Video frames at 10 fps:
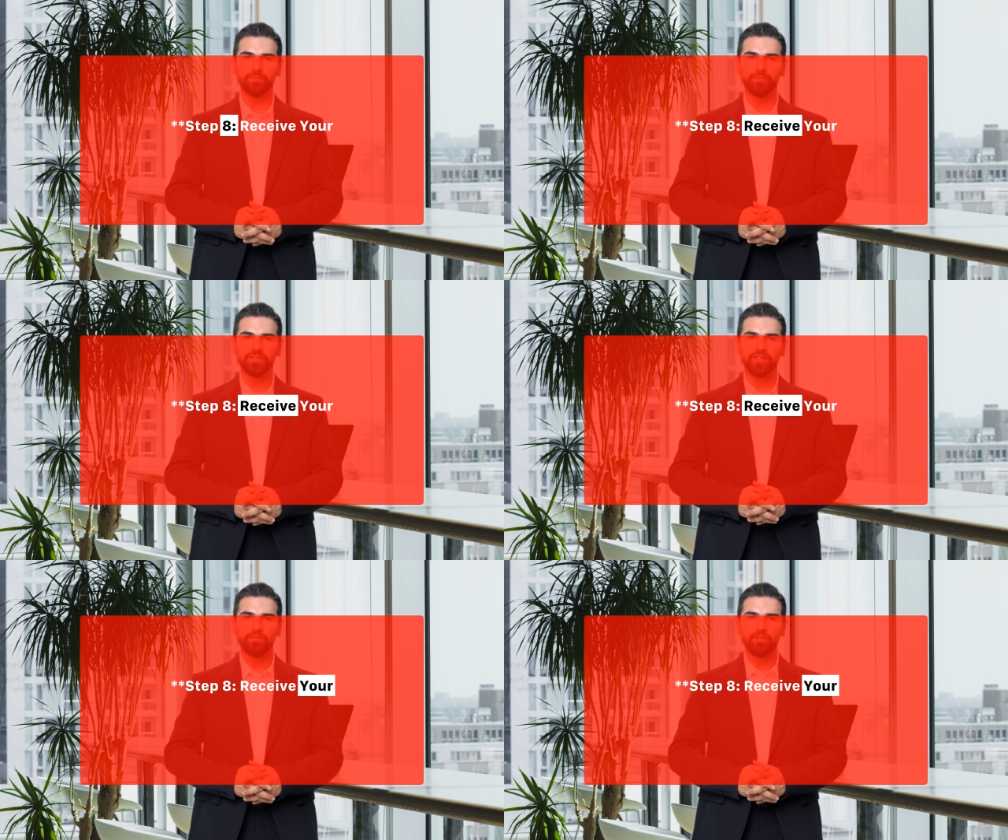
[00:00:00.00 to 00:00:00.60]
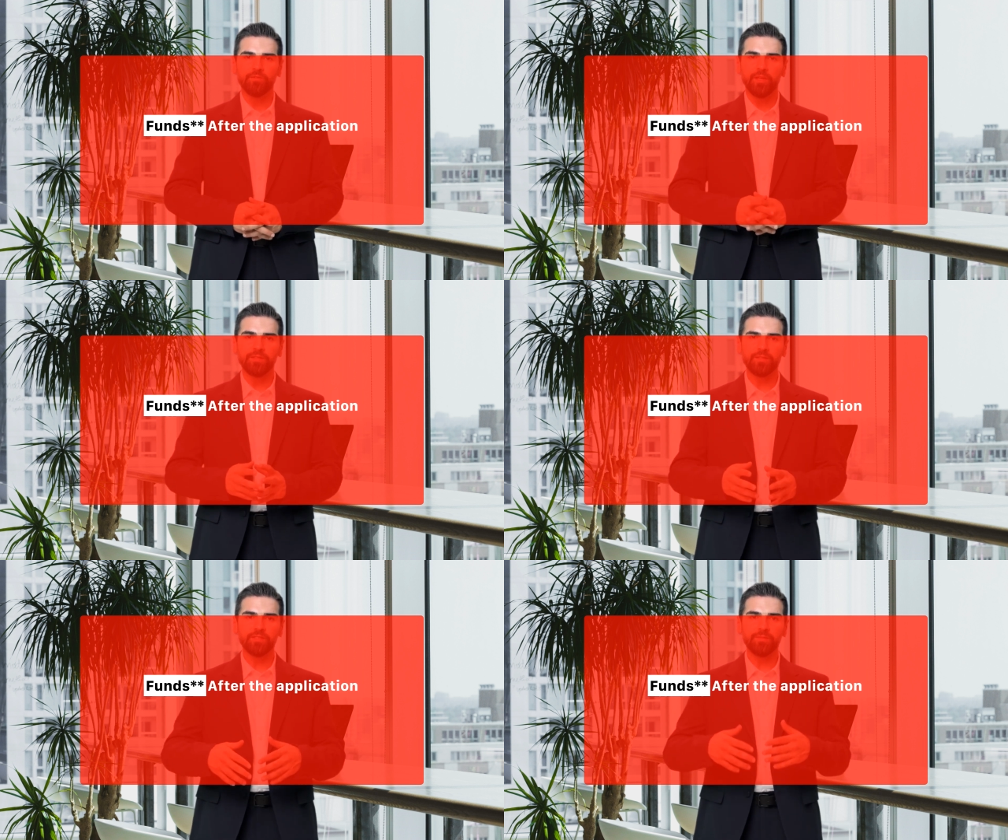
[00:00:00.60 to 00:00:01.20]
Receive your
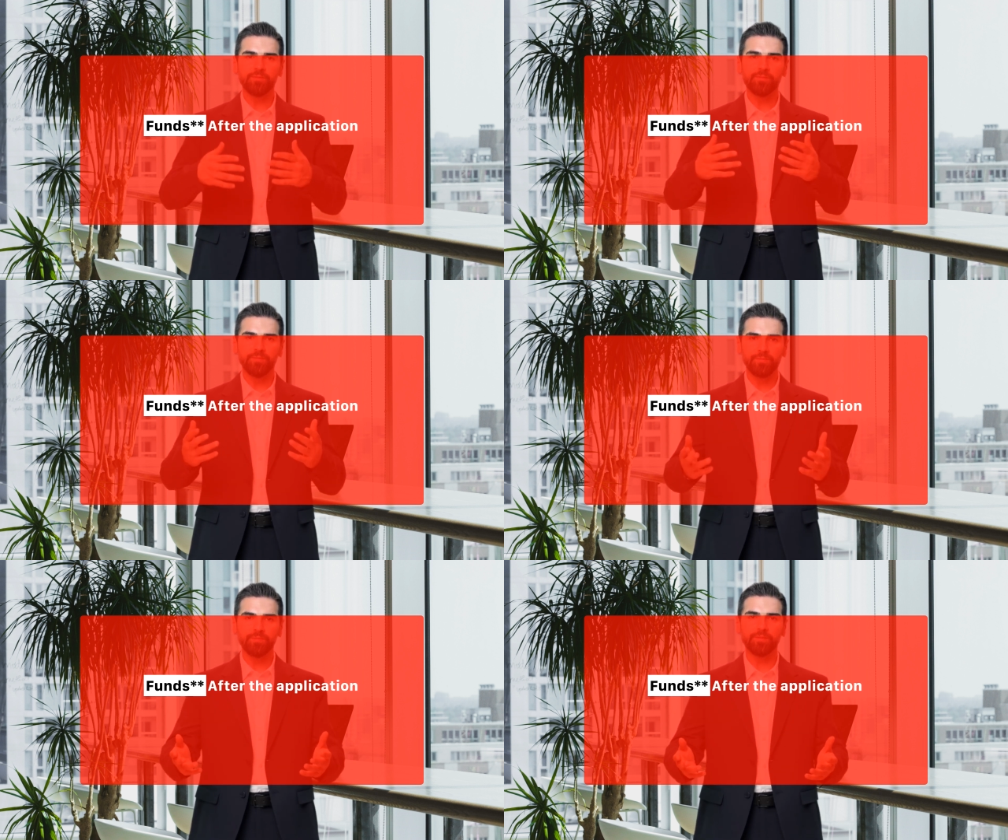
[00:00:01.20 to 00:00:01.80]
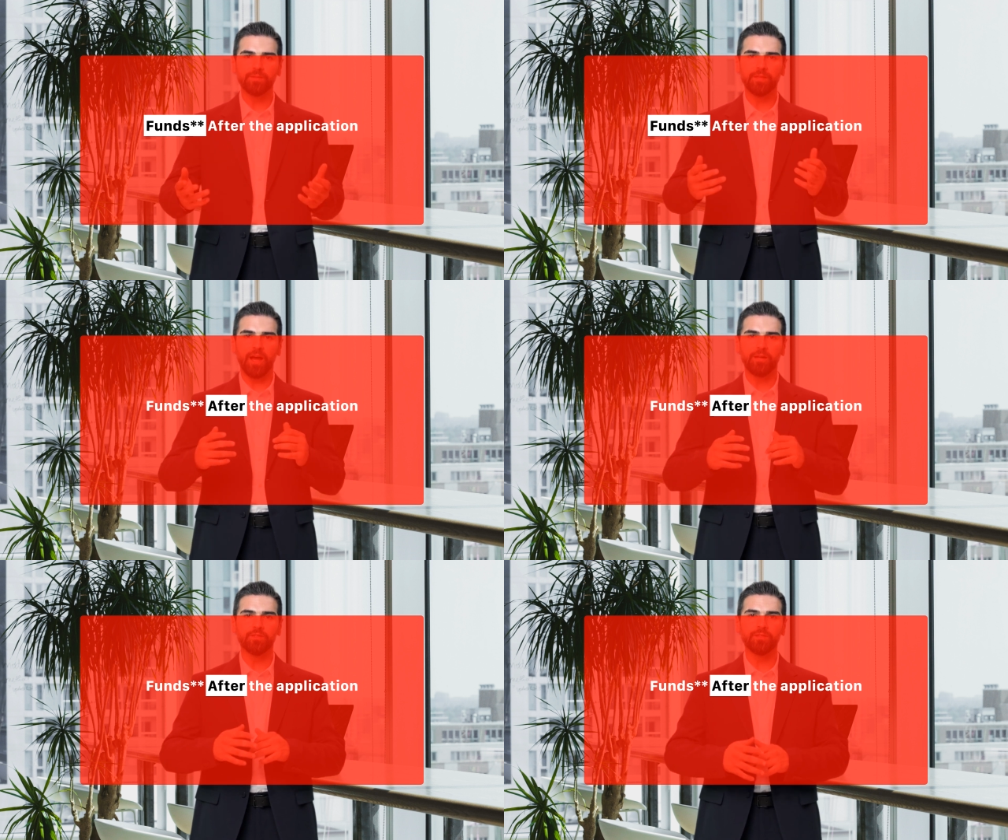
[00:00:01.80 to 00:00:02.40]
funds.
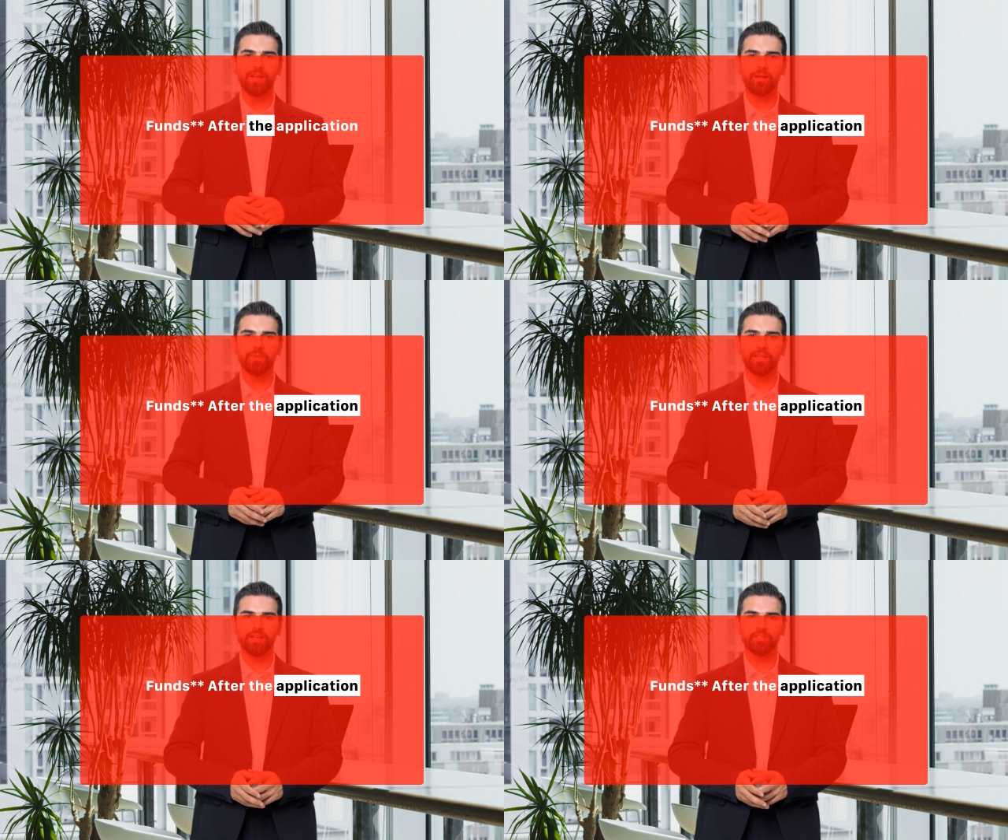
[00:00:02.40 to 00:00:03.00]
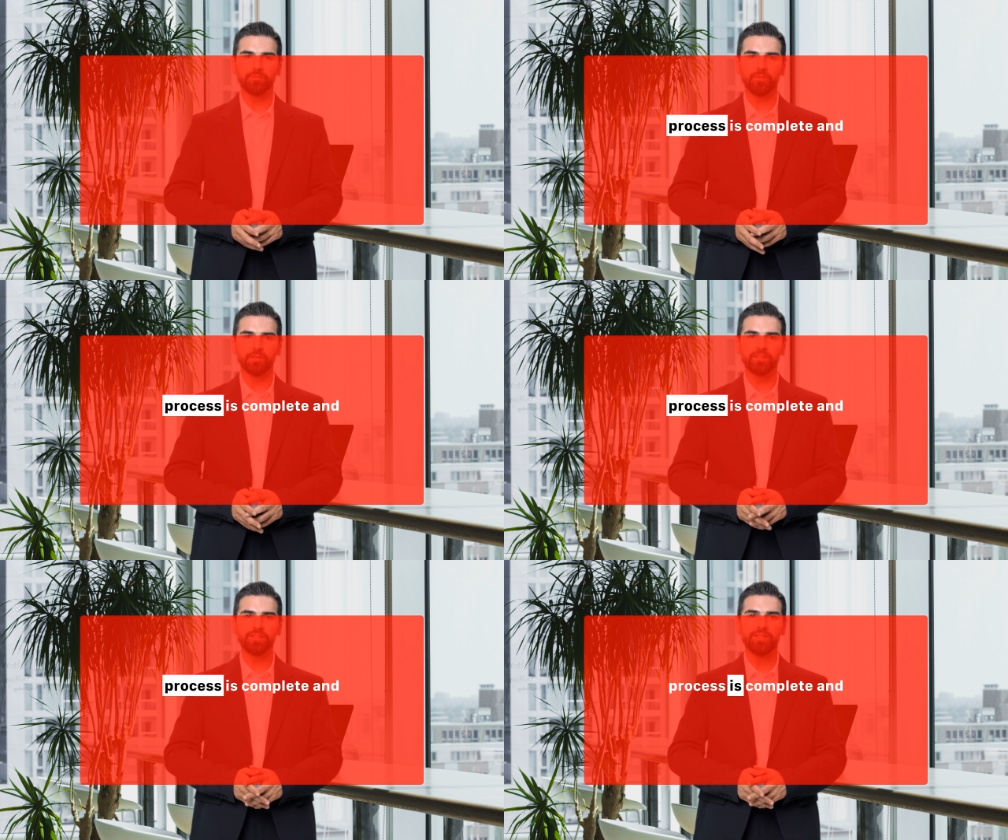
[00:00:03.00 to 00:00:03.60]
After the application
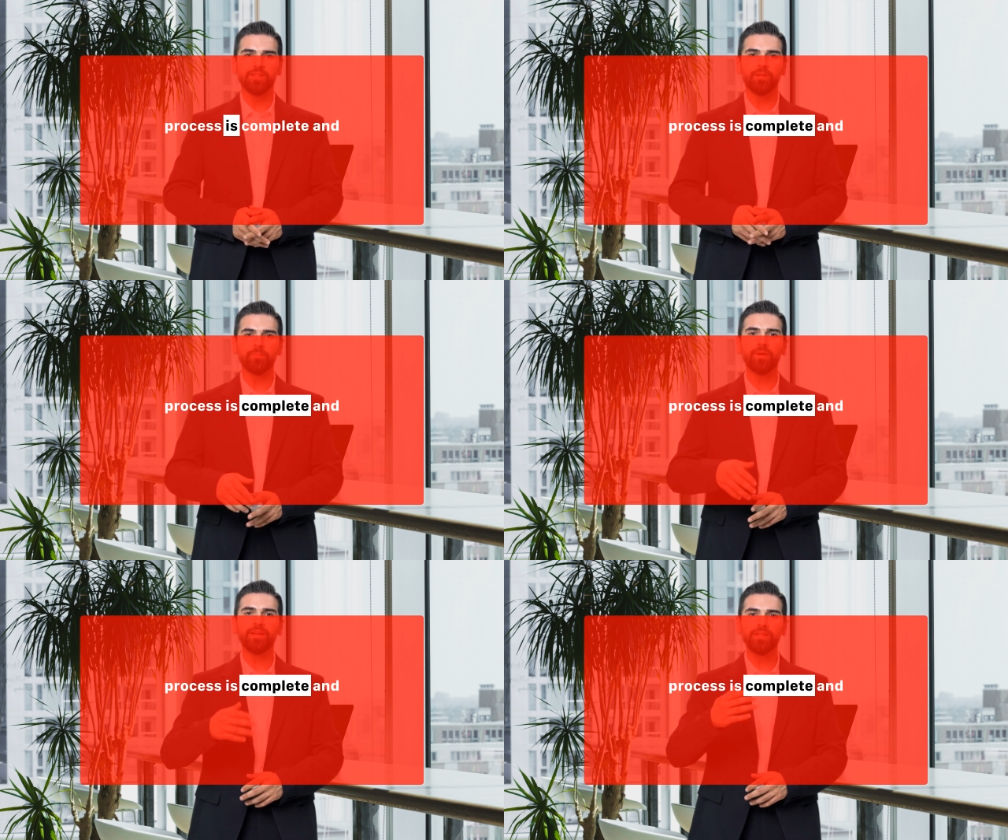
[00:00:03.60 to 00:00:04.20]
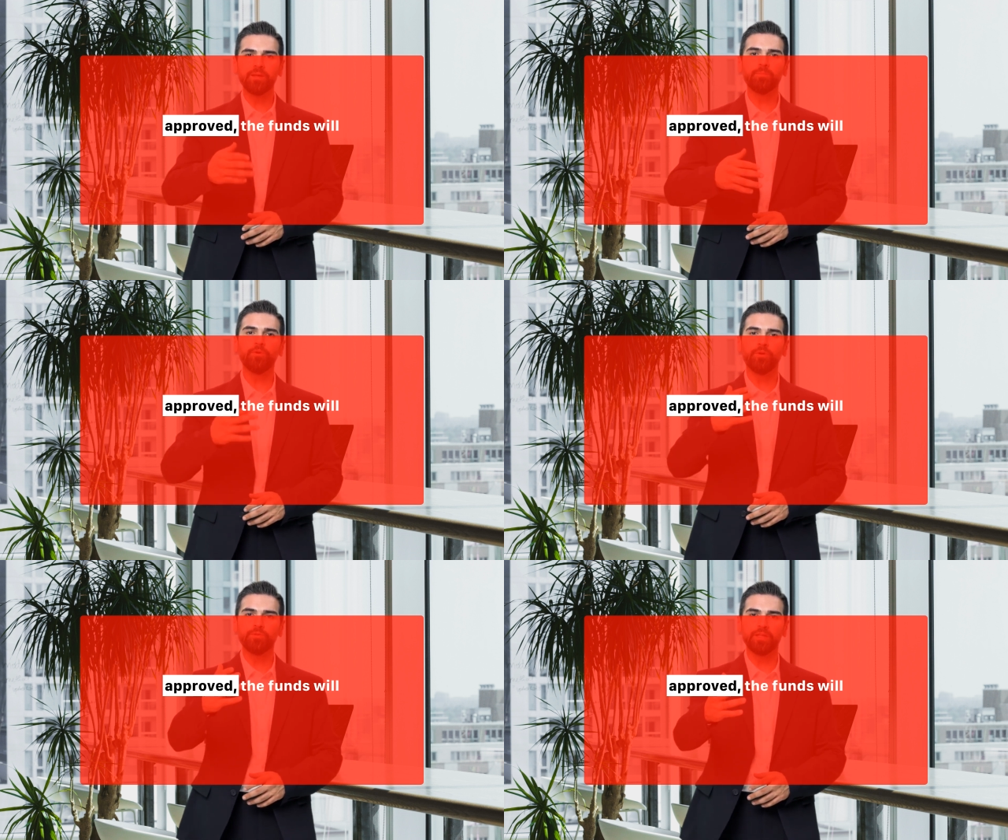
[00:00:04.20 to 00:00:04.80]
process is complete and
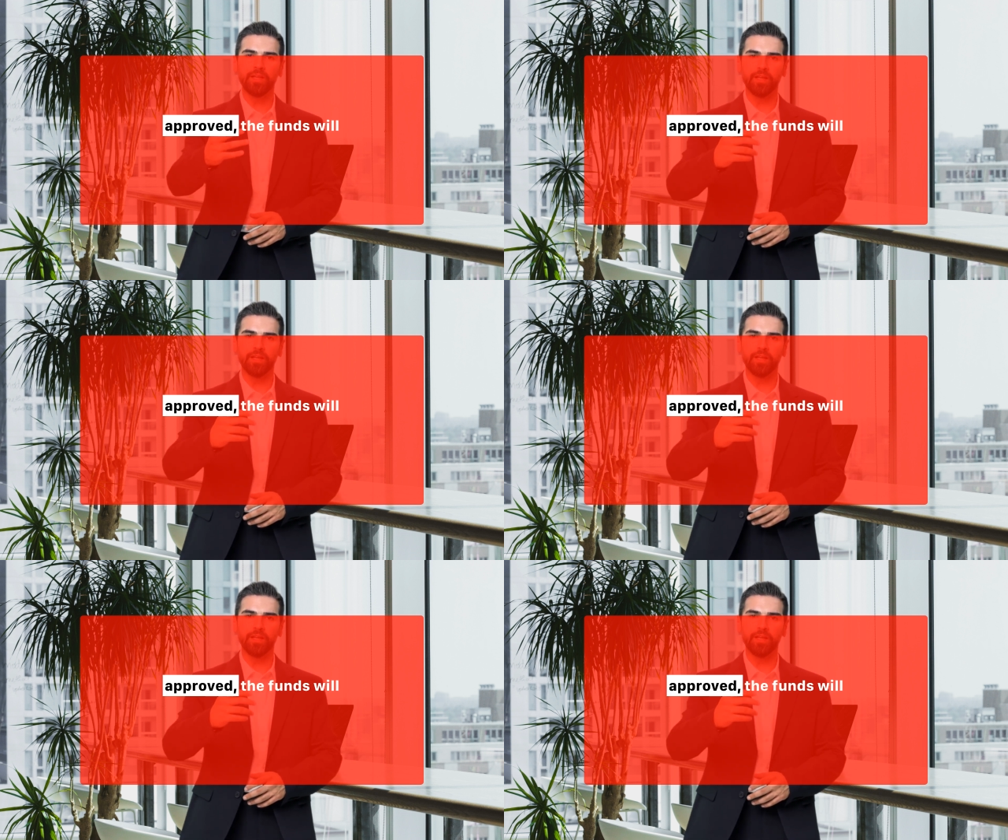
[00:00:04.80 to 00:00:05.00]
approved,